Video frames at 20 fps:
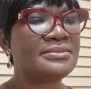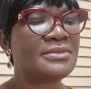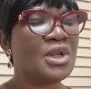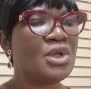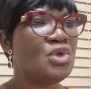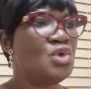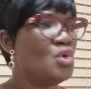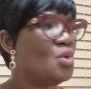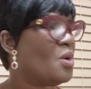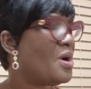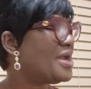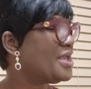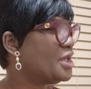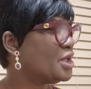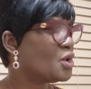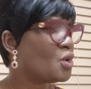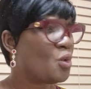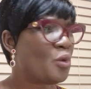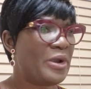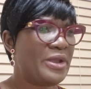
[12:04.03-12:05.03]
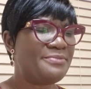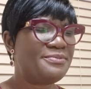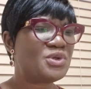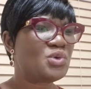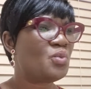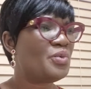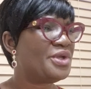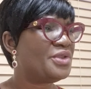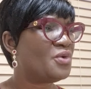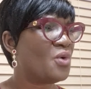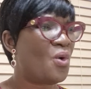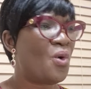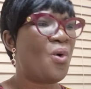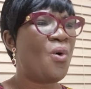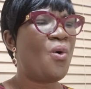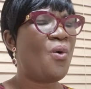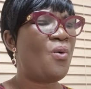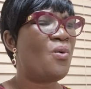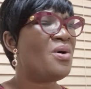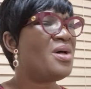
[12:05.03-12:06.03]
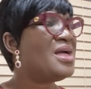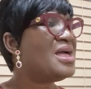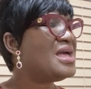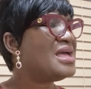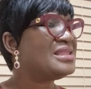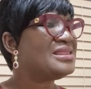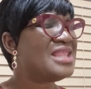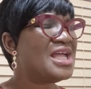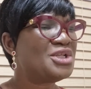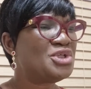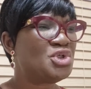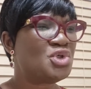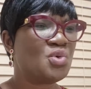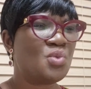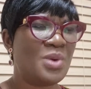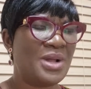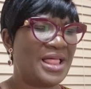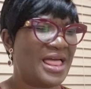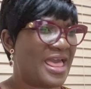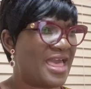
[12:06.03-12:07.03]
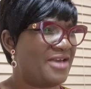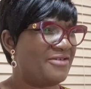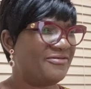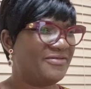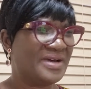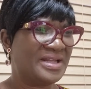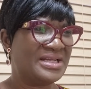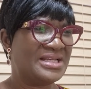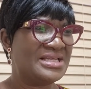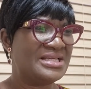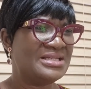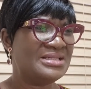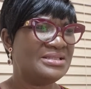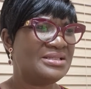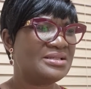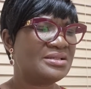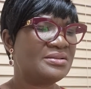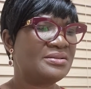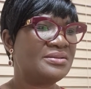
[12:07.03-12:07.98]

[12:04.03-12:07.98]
You are equipped with all that you will ever need.